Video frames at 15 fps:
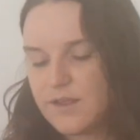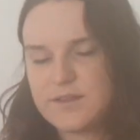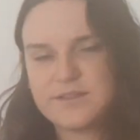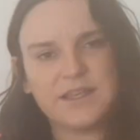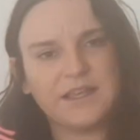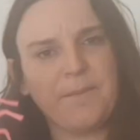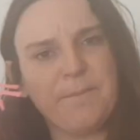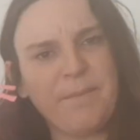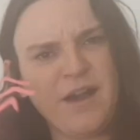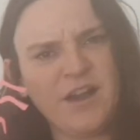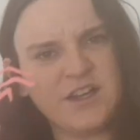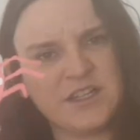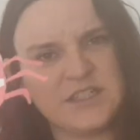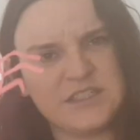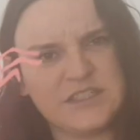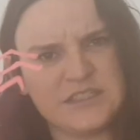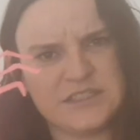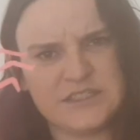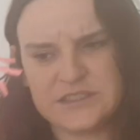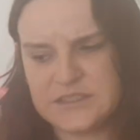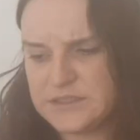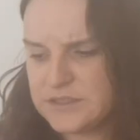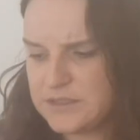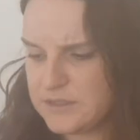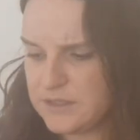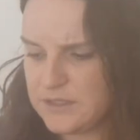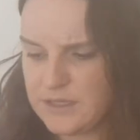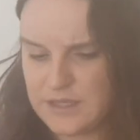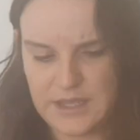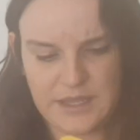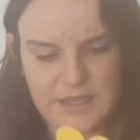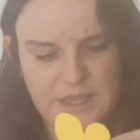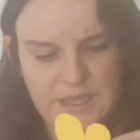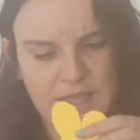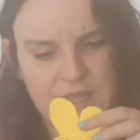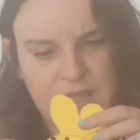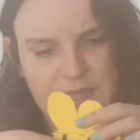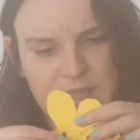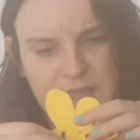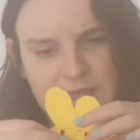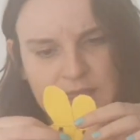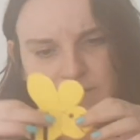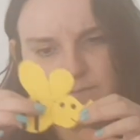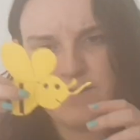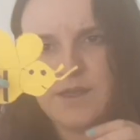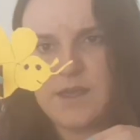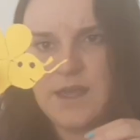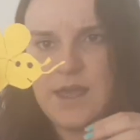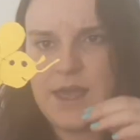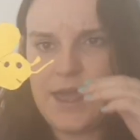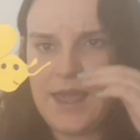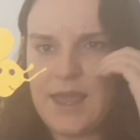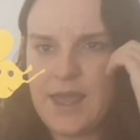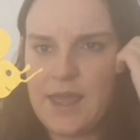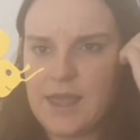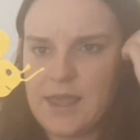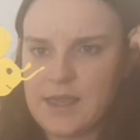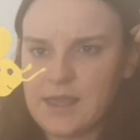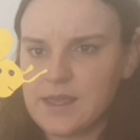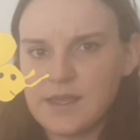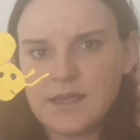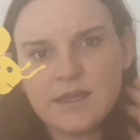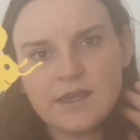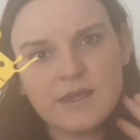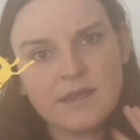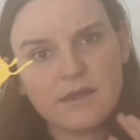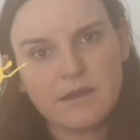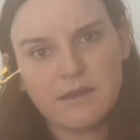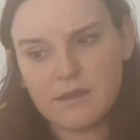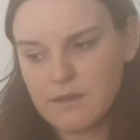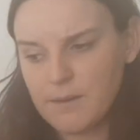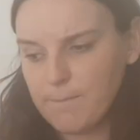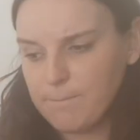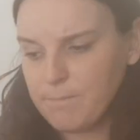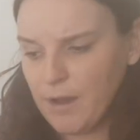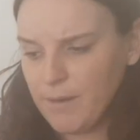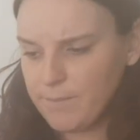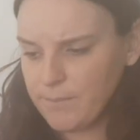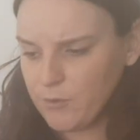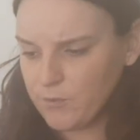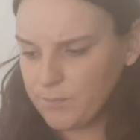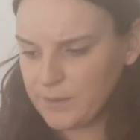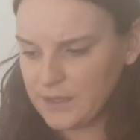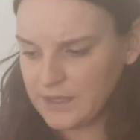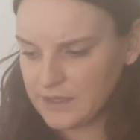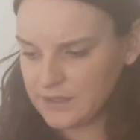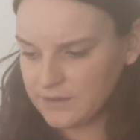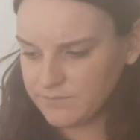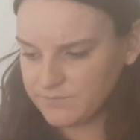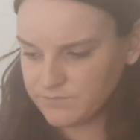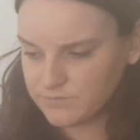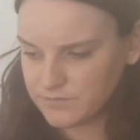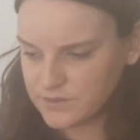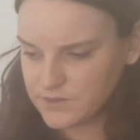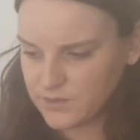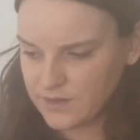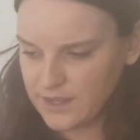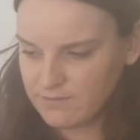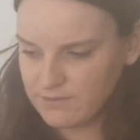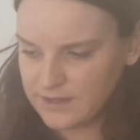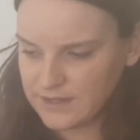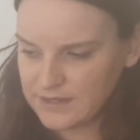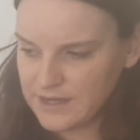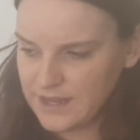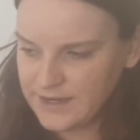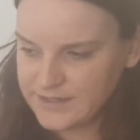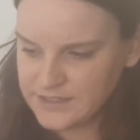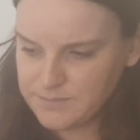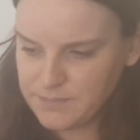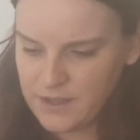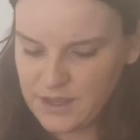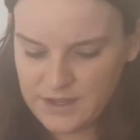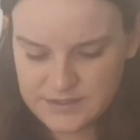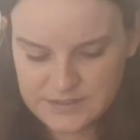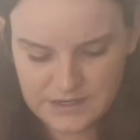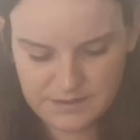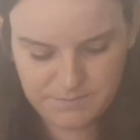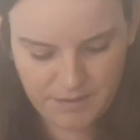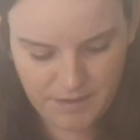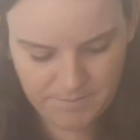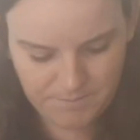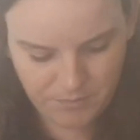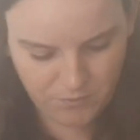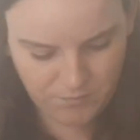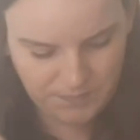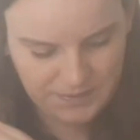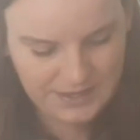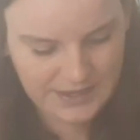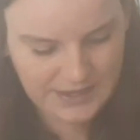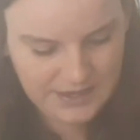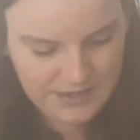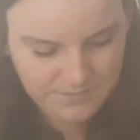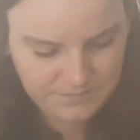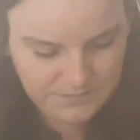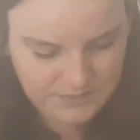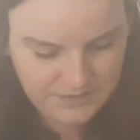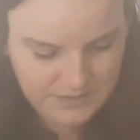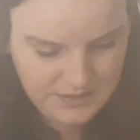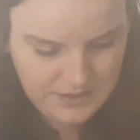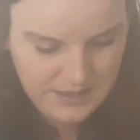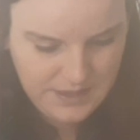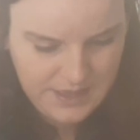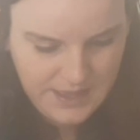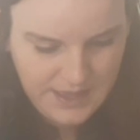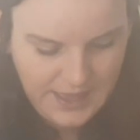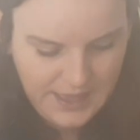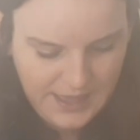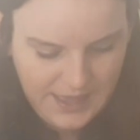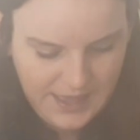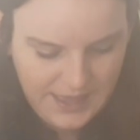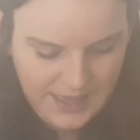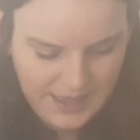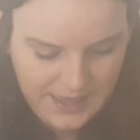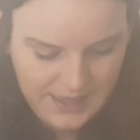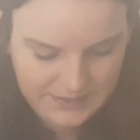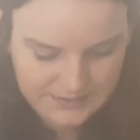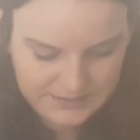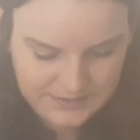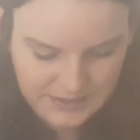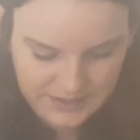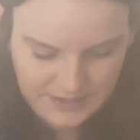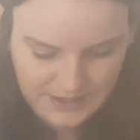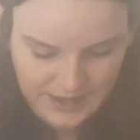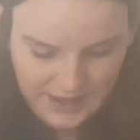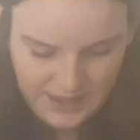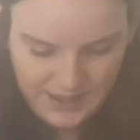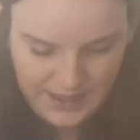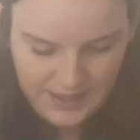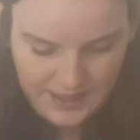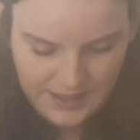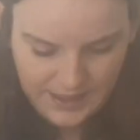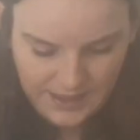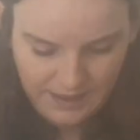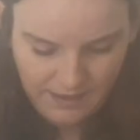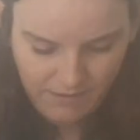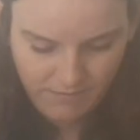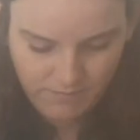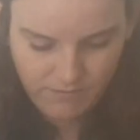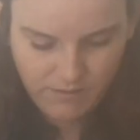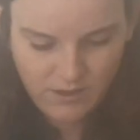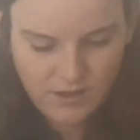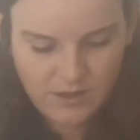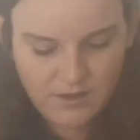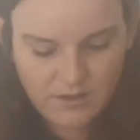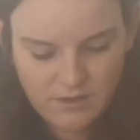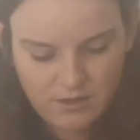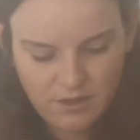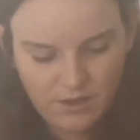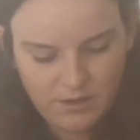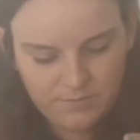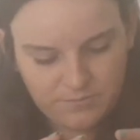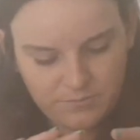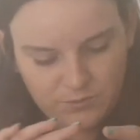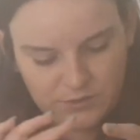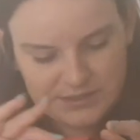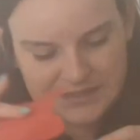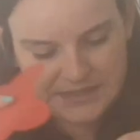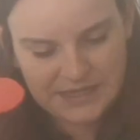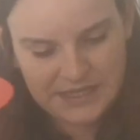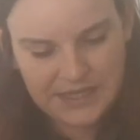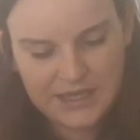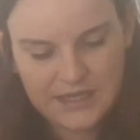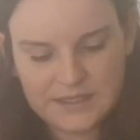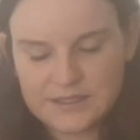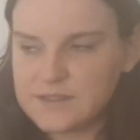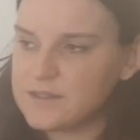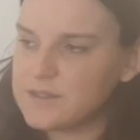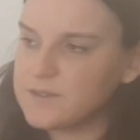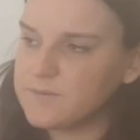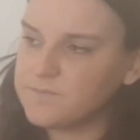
like a bug. I have a bumblebee. So I have like a ladybird, a bumblebee, and I have, what's this?